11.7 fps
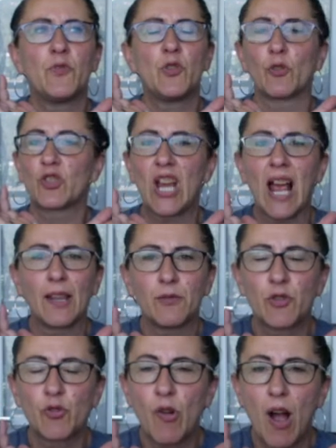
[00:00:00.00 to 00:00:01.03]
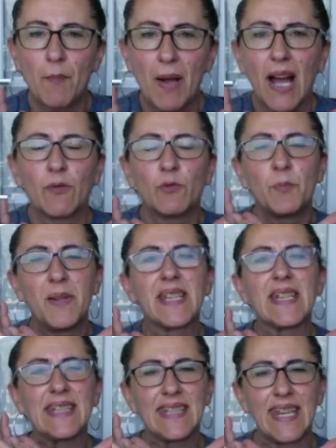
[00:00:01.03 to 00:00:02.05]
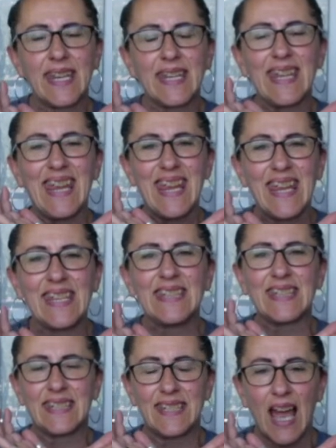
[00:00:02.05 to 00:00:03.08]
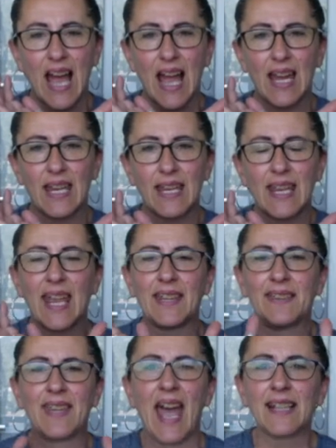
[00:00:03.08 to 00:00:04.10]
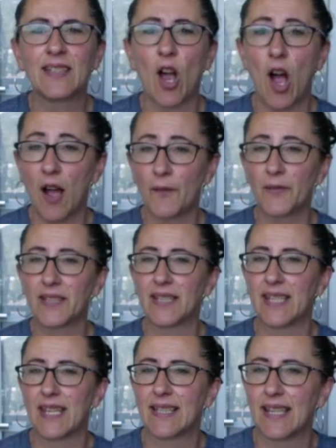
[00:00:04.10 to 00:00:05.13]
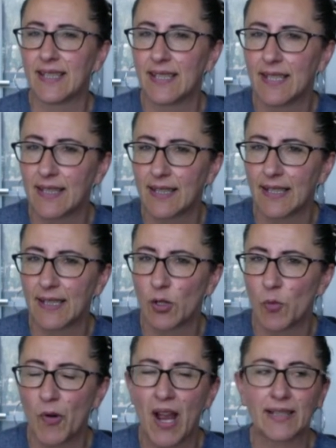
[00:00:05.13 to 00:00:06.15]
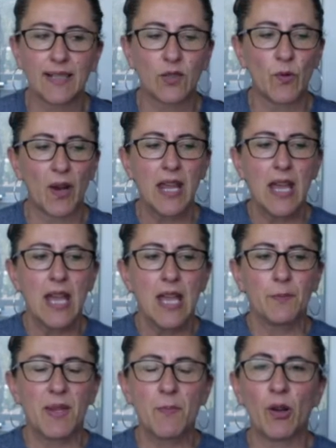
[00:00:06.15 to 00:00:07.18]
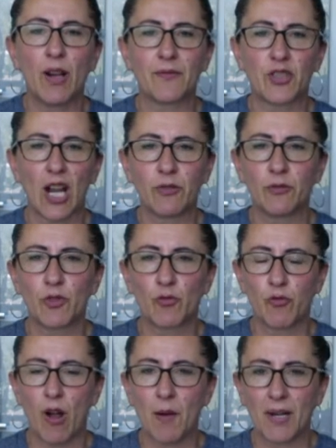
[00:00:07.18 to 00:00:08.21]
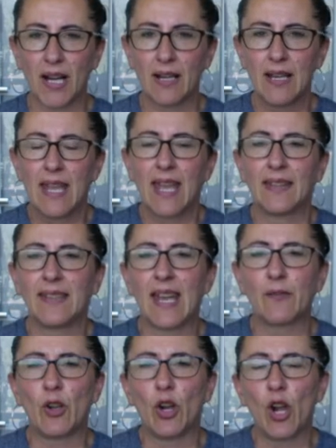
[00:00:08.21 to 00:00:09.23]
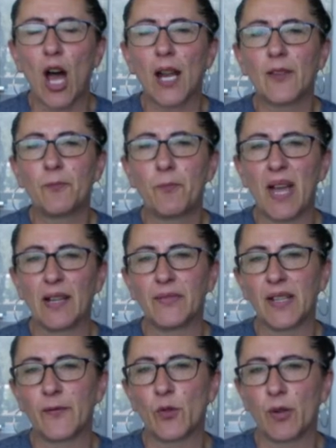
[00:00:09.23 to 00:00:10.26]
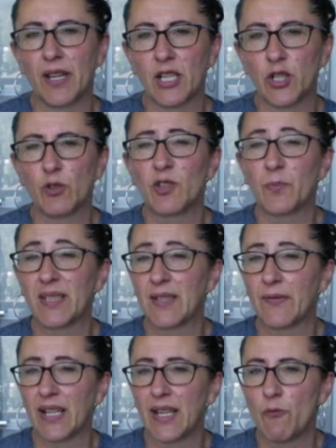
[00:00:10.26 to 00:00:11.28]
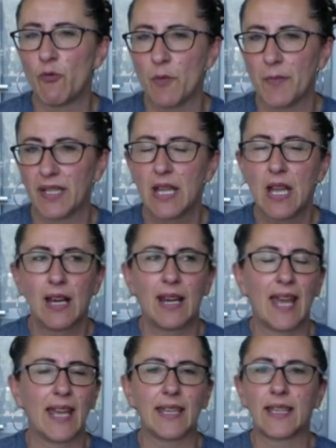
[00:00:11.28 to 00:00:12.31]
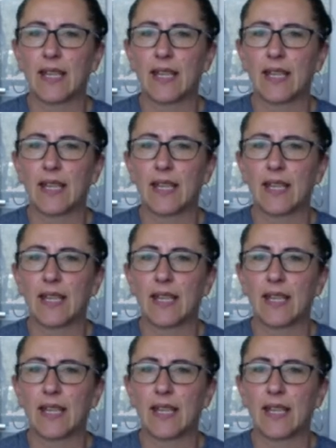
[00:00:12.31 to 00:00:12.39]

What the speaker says: childhood trauma would be contained in the dye. And that's often the case. I see this in clinical practice when people have childhood trauma and they have a lot of pelvic floor issues, specifically women, like